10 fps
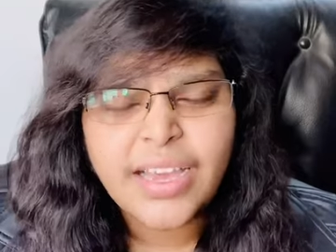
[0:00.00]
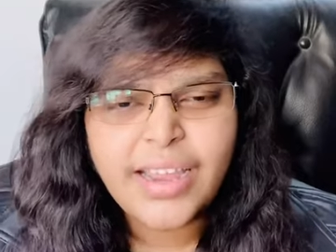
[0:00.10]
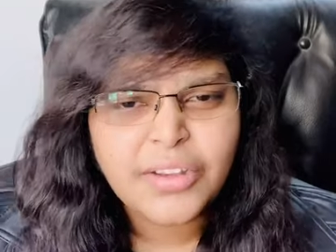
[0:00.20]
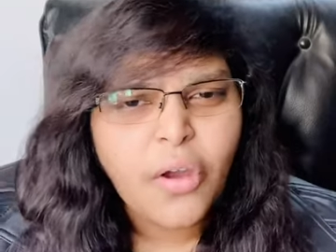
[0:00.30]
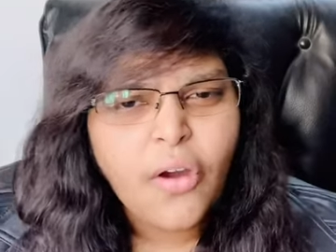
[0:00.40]

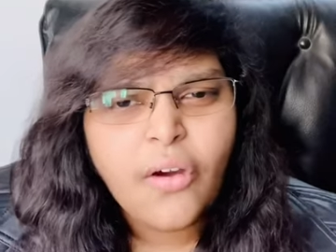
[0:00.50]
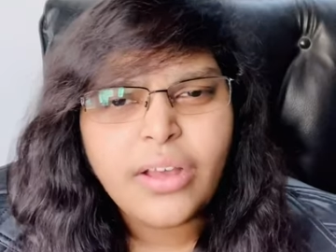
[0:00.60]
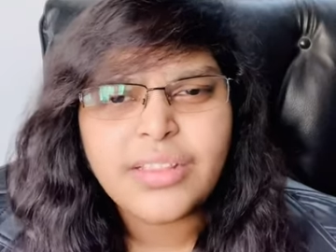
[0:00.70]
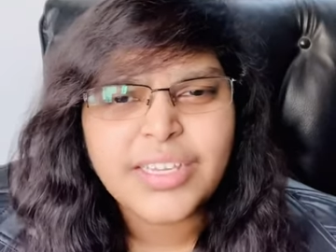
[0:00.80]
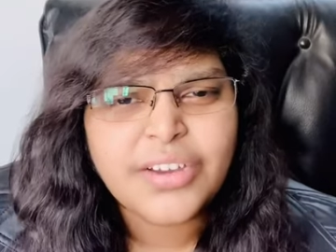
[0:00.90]
collect
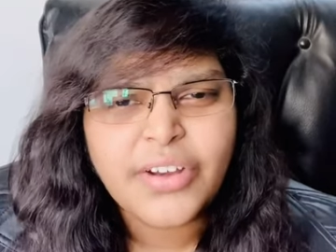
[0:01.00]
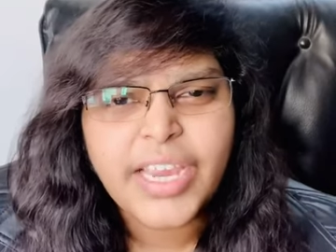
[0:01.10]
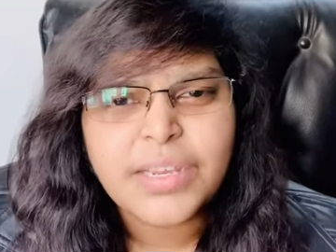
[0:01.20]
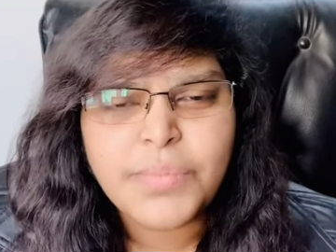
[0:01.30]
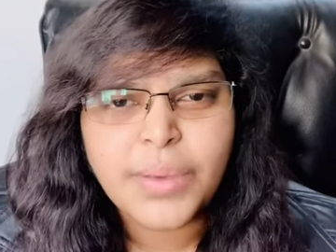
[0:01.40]
all the
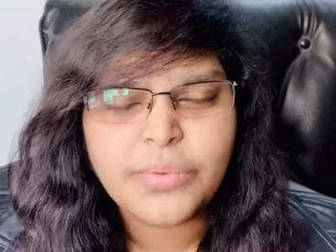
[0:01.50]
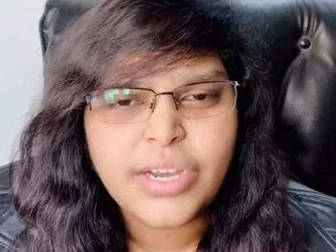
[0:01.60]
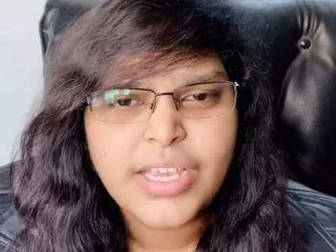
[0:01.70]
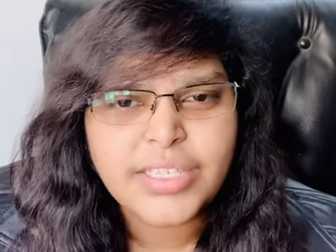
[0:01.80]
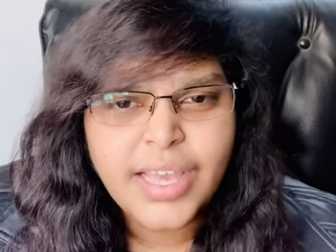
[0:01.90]
great
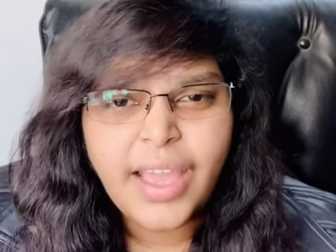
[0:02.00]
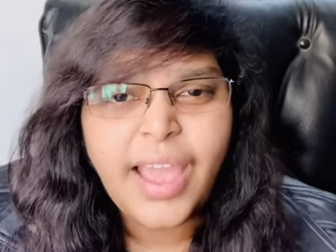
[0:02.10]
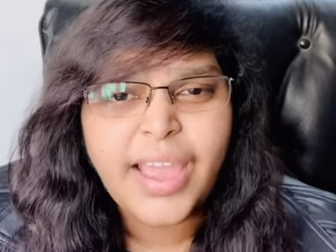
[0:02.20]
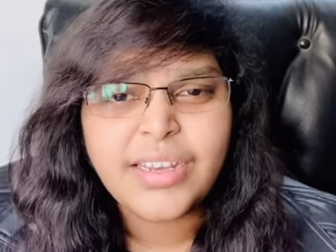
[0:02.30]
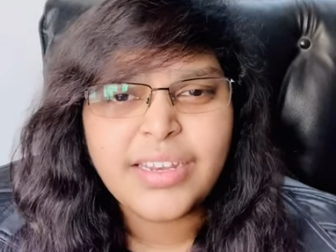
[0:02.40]
memories
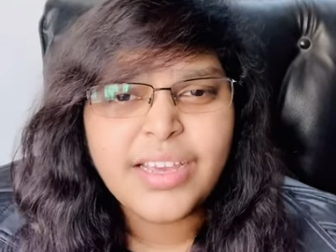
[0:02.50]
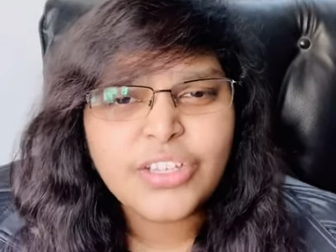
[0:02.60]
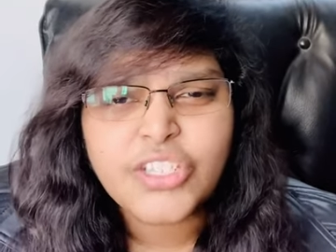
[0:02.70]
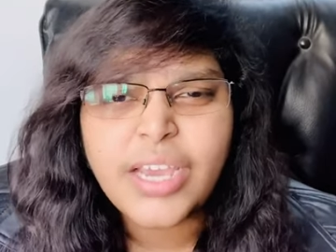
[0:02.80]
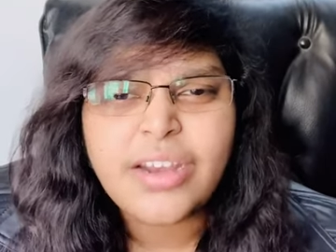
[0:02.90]
and
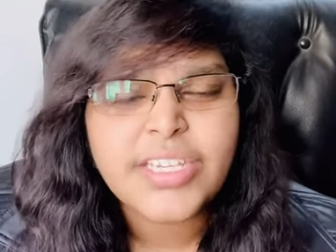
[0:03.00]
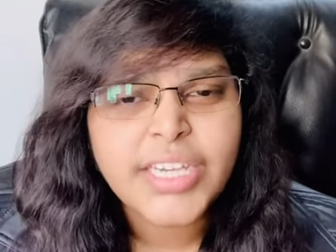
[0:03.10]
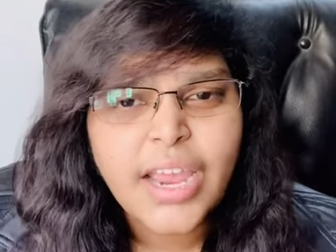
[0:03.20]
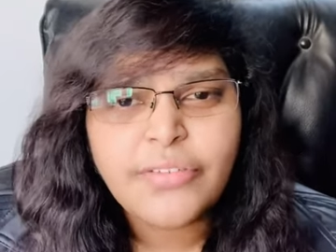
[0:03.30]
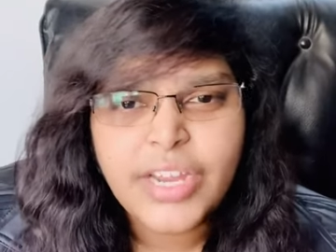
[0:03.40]
cherish
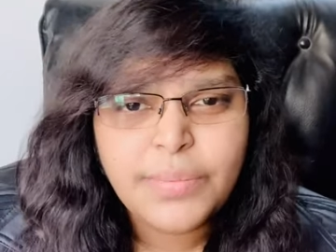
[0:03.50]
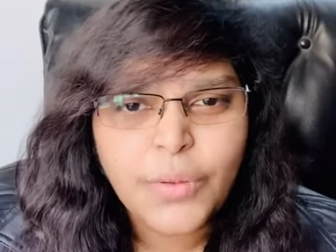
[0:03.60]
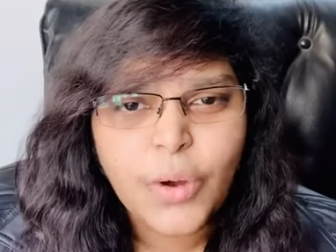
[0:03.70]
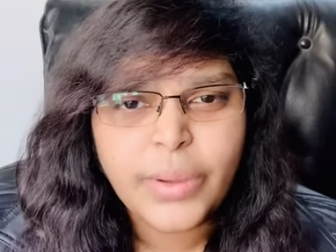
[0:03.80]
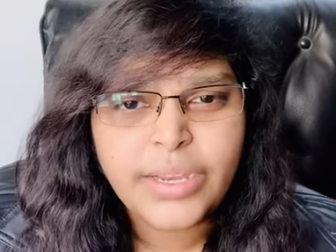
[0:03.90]
every
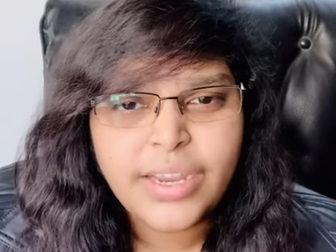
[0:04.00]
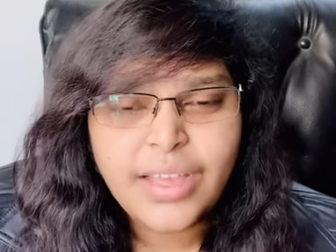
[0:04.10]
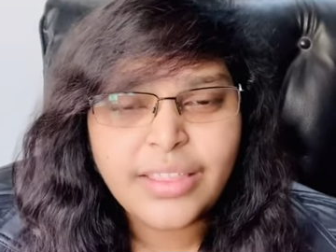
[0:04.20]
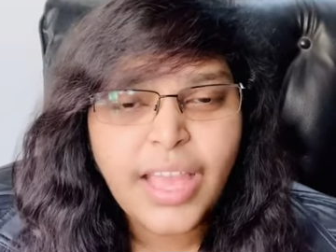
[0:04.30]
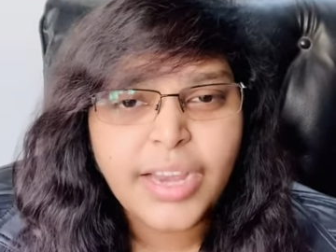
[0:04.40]
moment
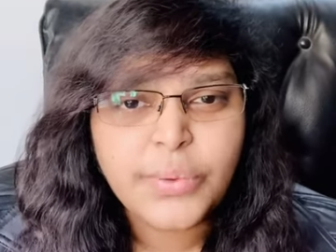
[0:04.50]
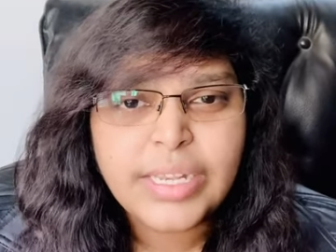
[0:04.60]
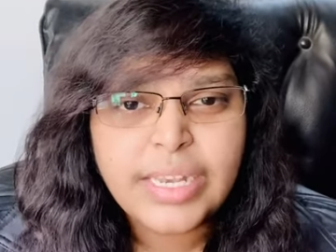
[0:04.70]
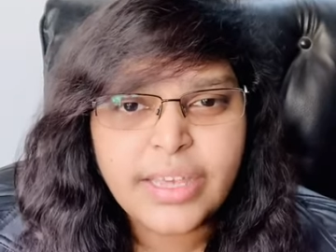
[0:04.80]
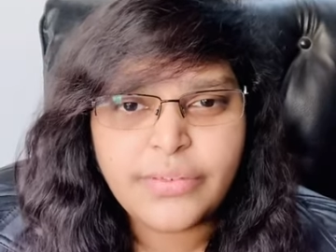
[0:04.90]
that we
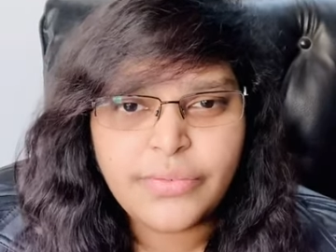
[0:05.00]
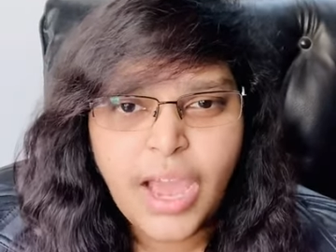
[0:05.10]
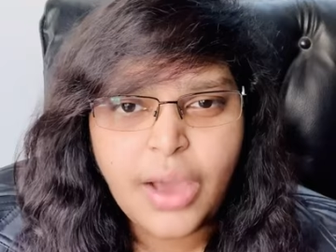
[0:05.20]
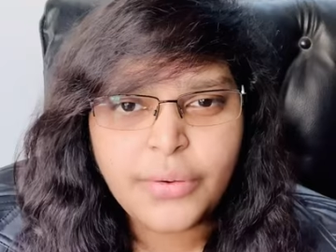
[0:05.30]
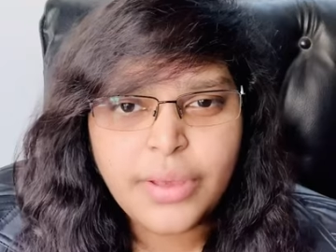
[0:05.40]
live
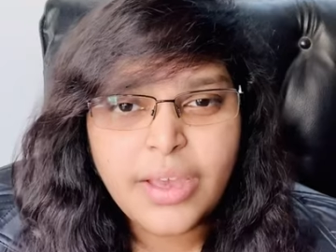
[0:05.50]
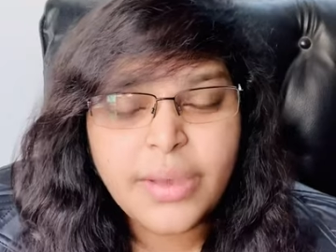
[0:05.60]
now.